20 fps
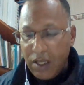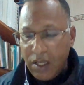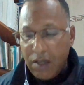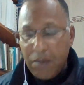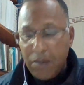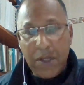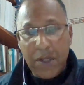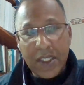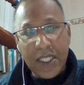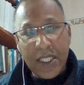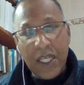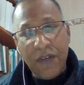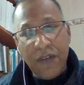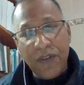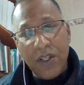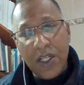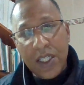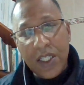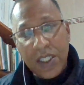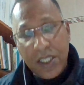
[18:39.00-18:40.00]
But if the
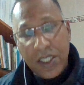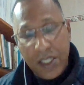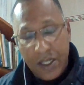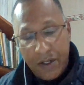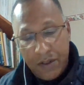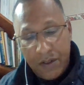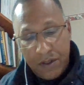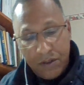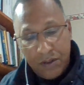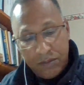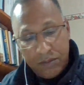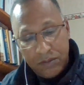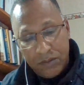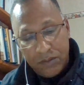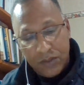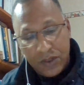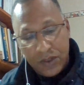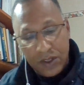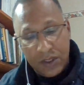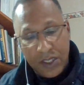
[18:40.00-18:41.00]
listener
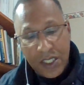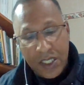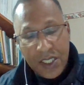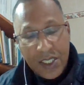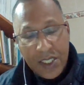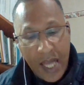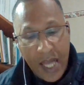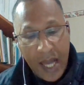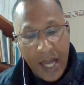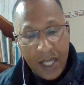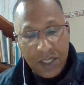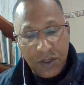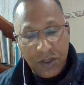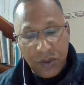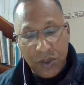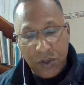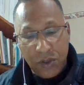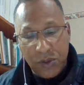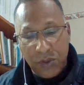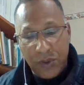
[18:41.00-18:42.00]
doesn't act on
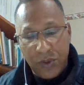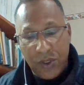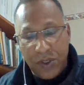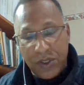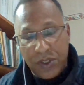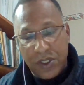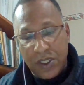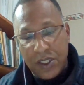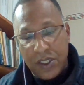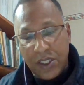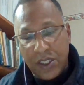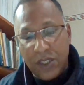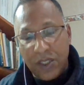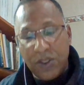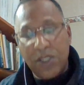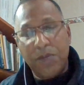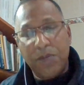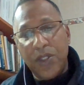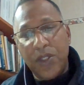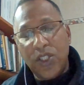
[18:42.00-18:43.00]
those words, then the
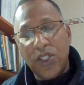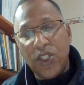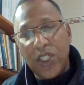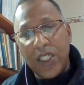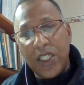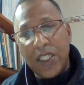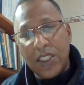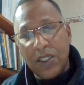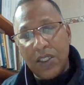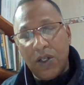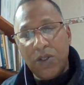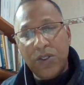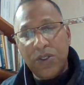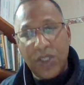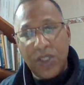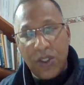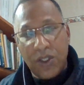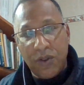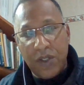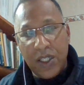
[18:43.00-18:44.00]
speech is
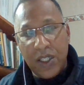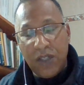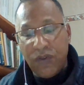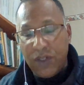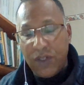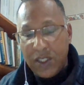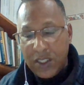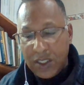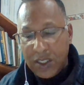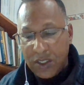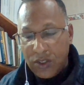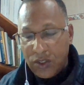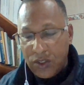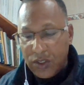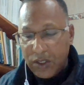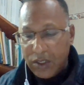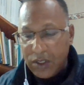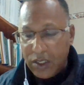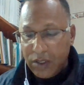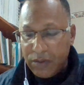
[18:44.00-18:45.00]
also infelicitous.
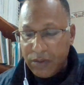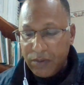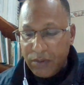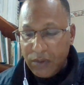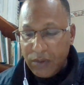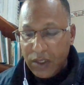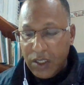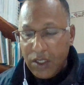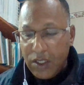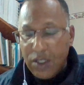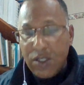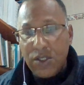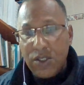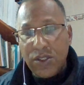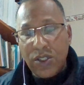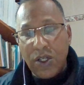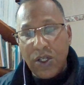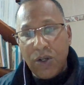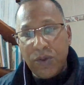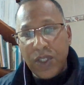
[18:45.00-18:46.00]

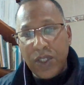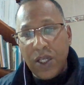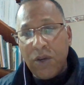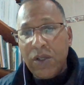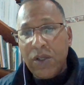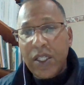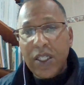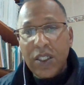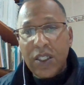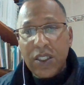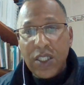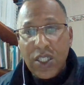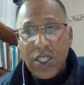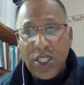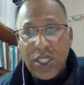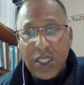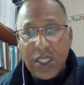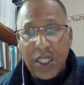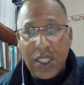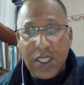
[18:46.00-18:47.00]
So the only
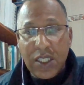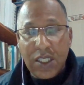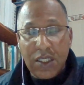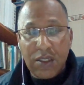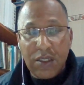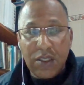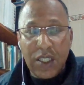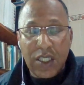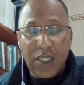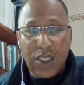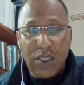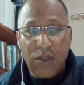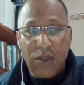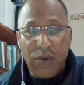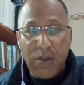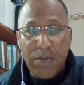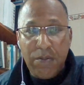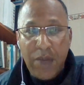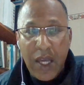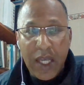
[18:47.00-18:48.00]
condition that
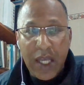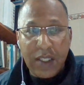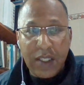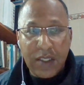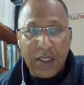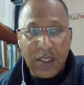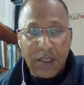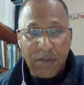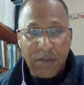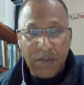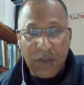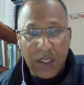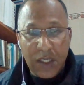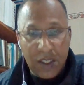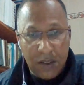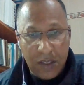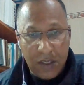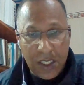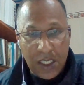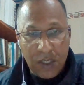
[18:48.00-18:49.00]
remains in
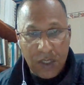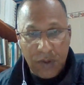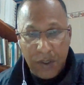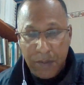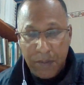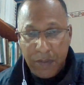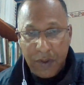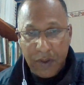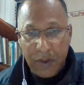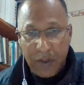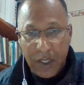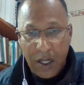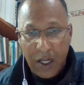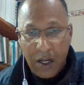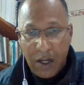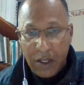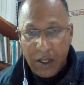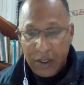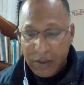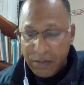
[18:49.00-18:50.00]
this
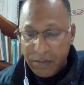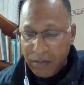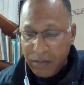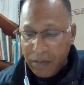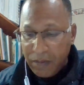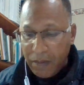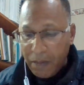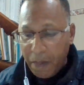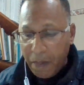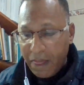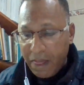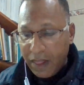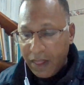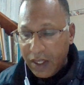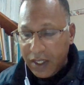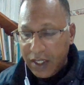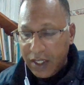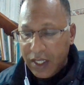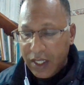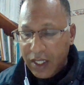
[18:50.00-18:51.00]
regard
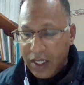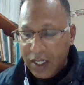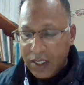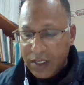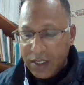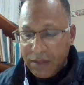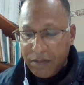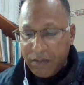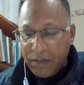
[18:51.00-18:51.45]
is